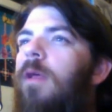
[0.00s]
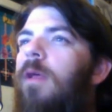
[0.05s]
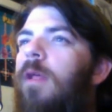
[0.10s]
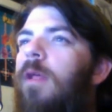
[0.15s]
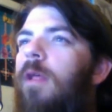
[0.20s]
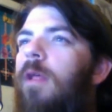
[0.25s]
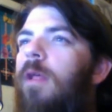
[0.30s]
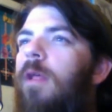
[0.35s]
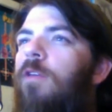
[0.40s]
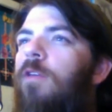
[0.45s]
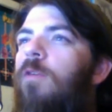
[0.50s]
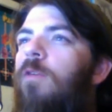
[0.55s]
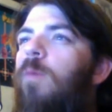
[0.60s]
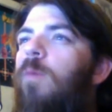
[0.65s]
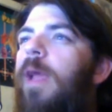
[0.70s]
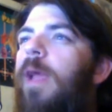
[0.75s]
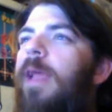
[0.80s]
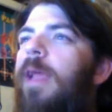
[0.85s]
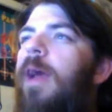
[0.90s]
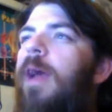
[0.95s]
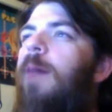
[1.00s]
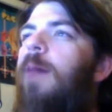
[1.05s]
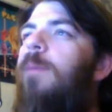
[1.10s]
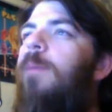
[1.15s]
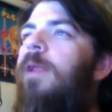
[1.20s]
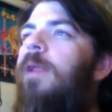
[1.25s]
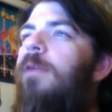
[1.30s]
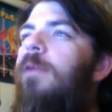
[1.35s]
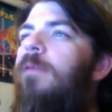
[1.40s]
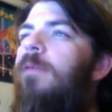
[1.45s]
you'd wake up and
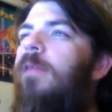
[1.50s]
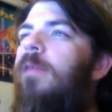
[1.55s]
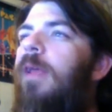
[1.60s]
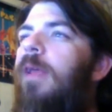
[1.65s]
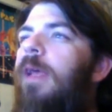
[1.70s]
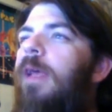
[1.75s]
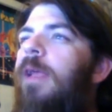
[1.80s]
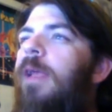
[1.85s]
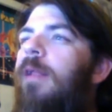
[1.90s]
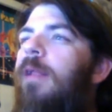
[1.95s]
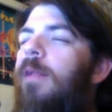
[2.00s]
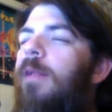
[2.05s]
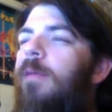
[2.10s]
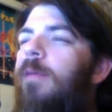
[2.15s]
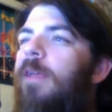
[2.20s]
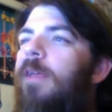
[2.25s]
you'd say, give me the